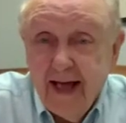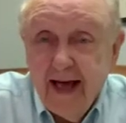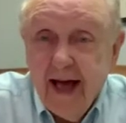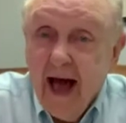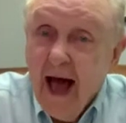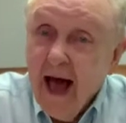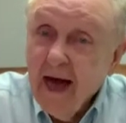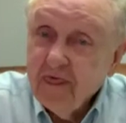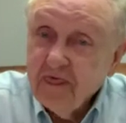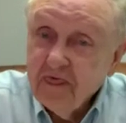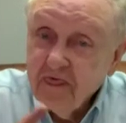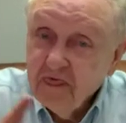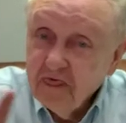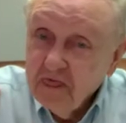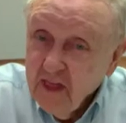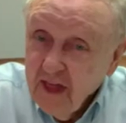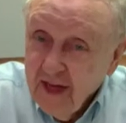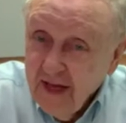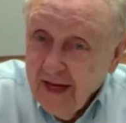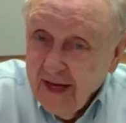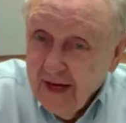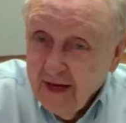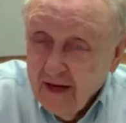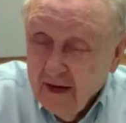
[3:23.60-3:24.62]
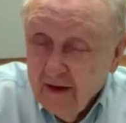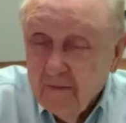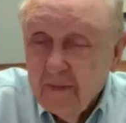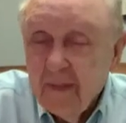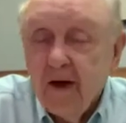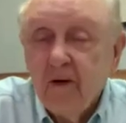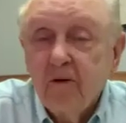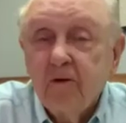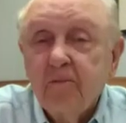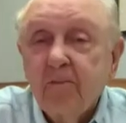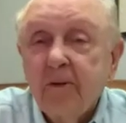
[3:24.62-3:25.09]
I think
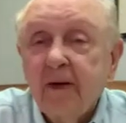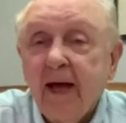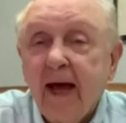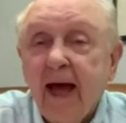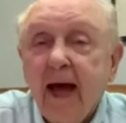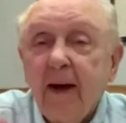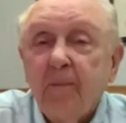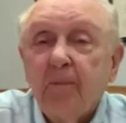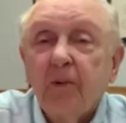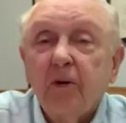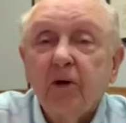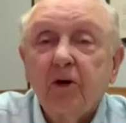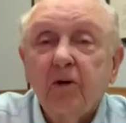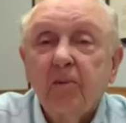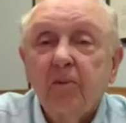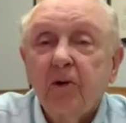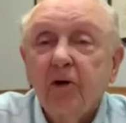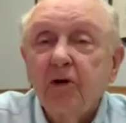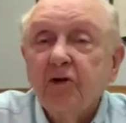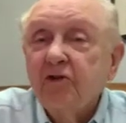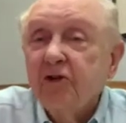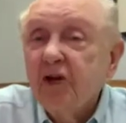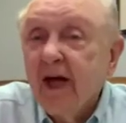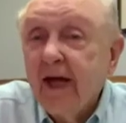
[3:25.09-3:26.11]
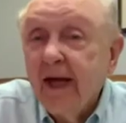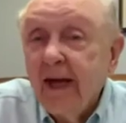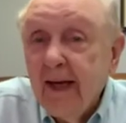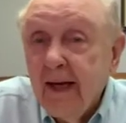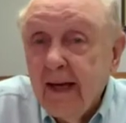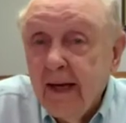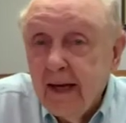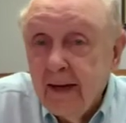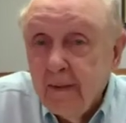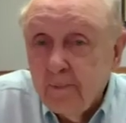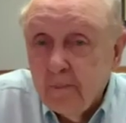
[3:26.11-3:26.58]
they would be applicable to
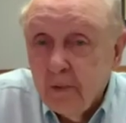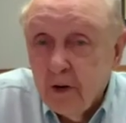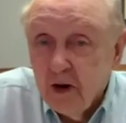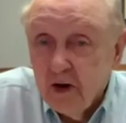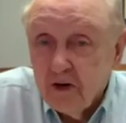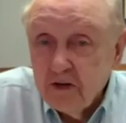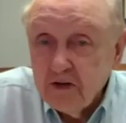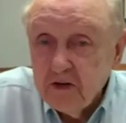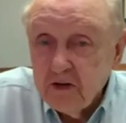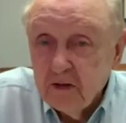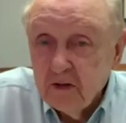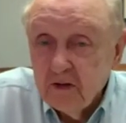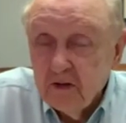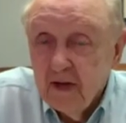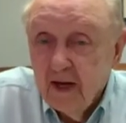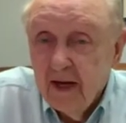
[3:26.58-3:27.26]
any person.